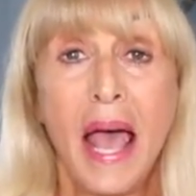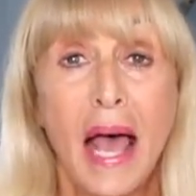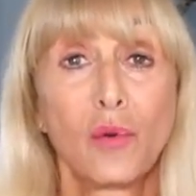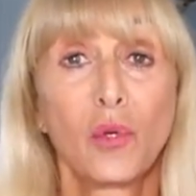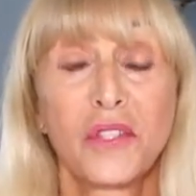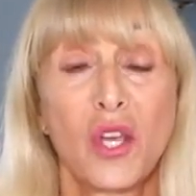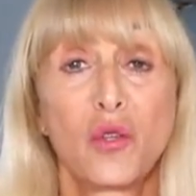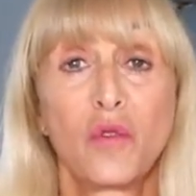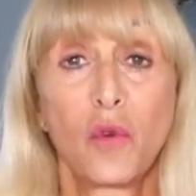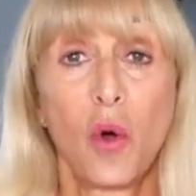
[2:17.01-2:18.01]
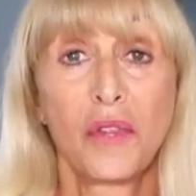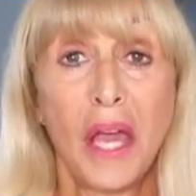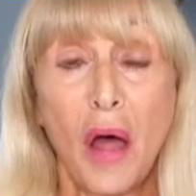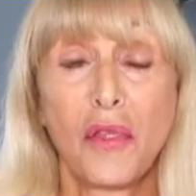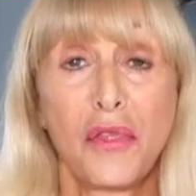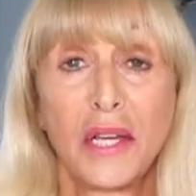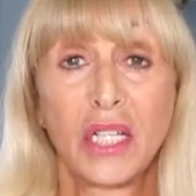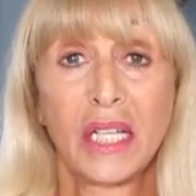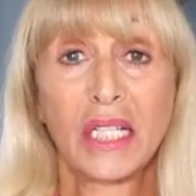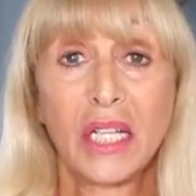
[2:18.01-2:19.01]
And also, you've got the other thing
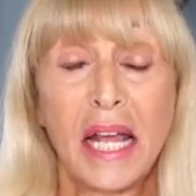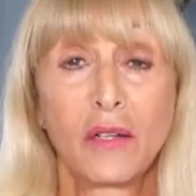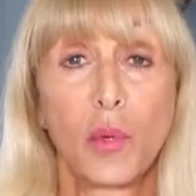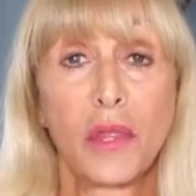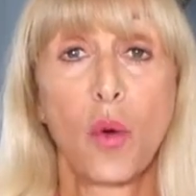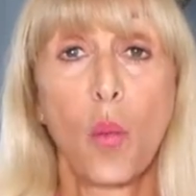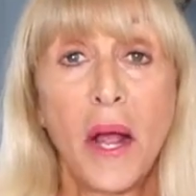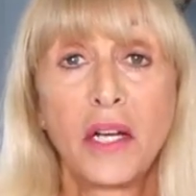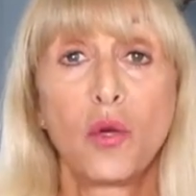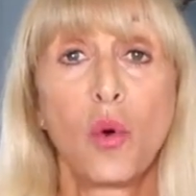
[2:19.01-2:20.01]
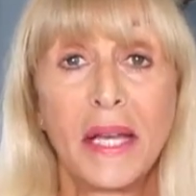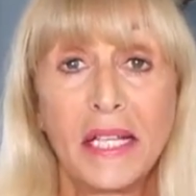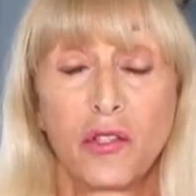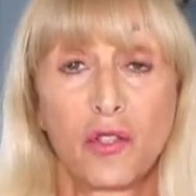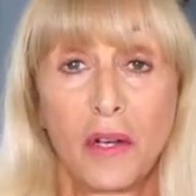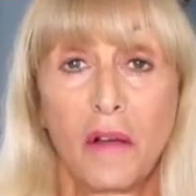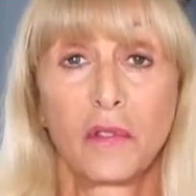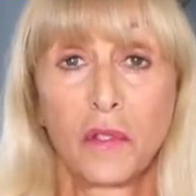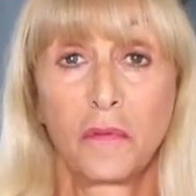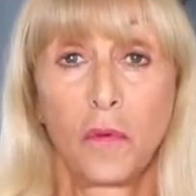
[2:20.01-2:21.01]
to contend with, that when your estrogen
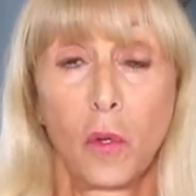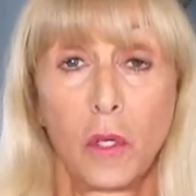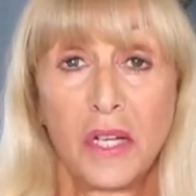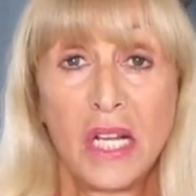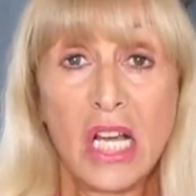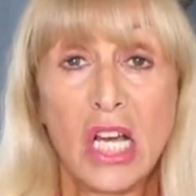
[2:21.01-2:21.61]
levels have fallen,